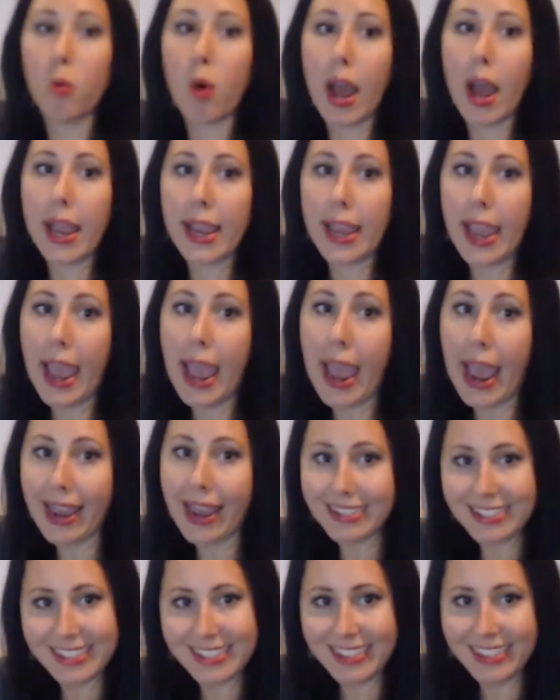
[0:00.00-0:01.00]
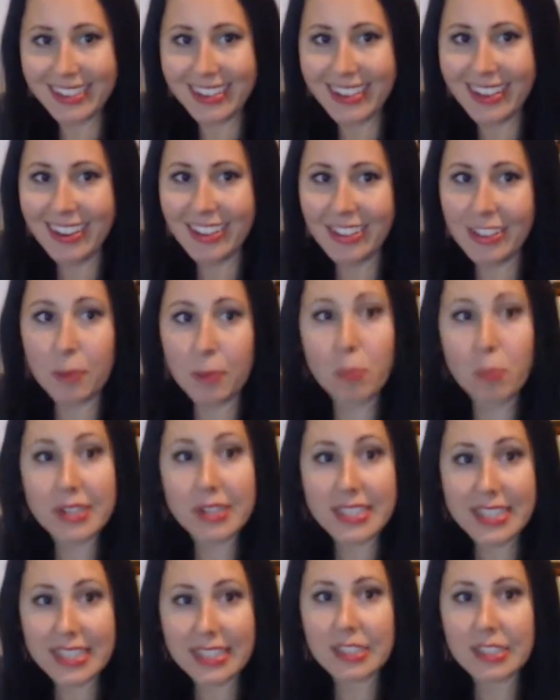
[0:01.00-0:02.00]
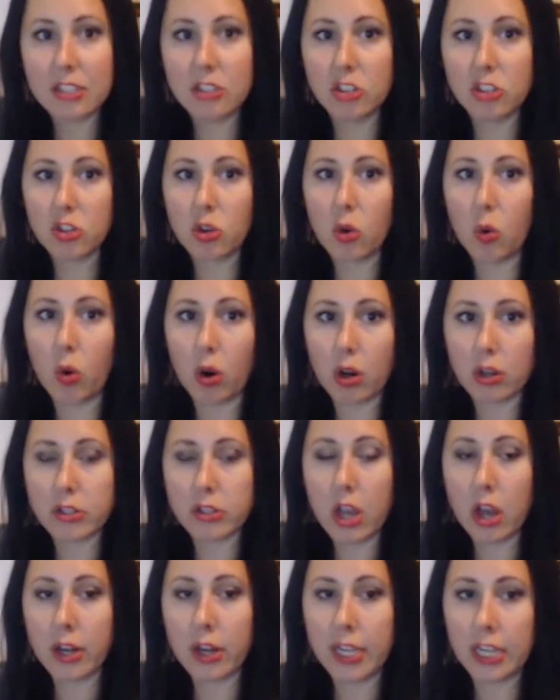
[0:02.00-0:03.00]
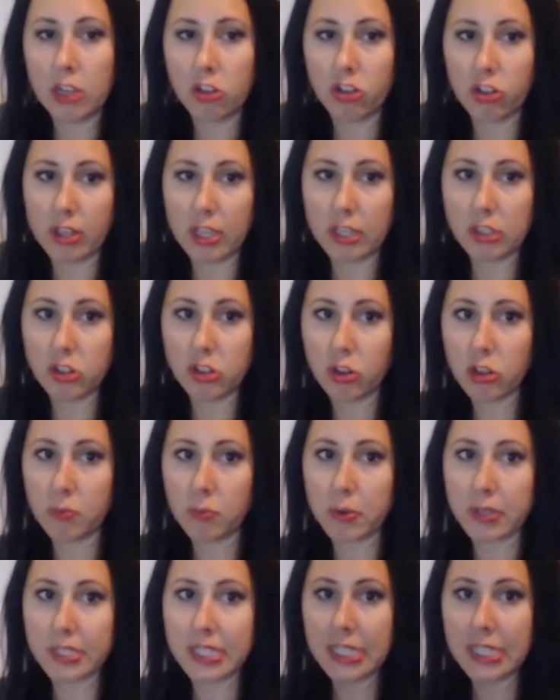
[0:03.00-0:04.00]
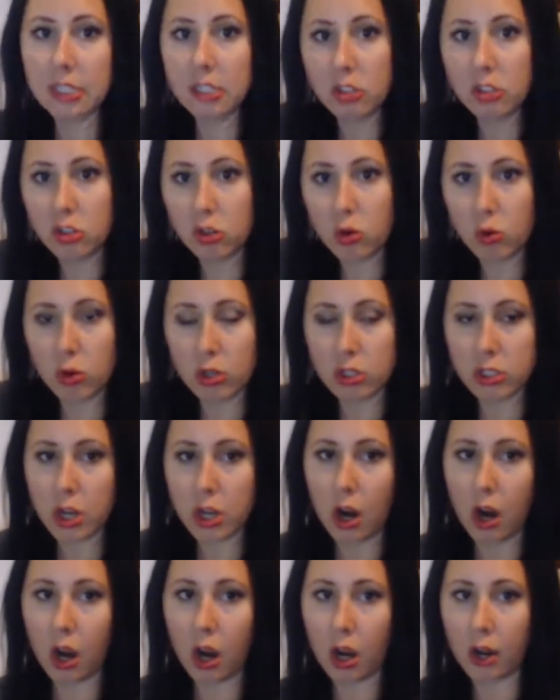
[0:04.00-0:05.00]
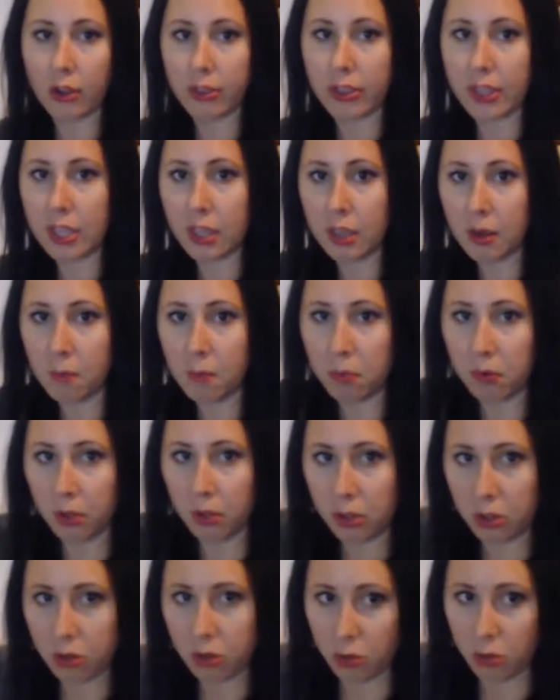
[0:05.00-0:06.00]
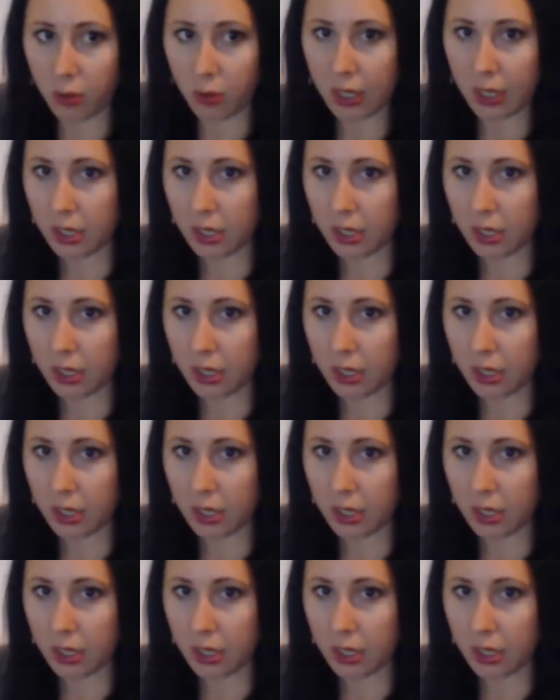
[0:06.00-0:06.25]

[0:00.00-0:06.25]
y hat, the predicted scores on each of these. So the predicted scores are the blue